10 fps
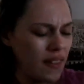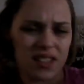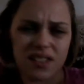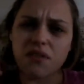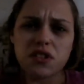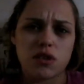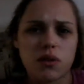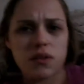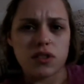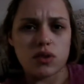that has nothing to do with what
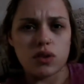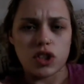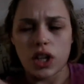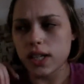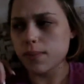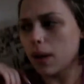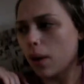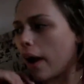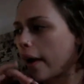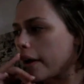I was going to talk to you guys about.
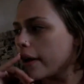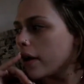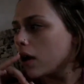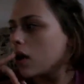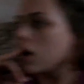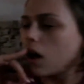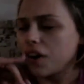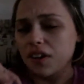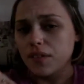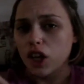Hey, I
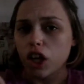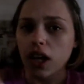don't even know.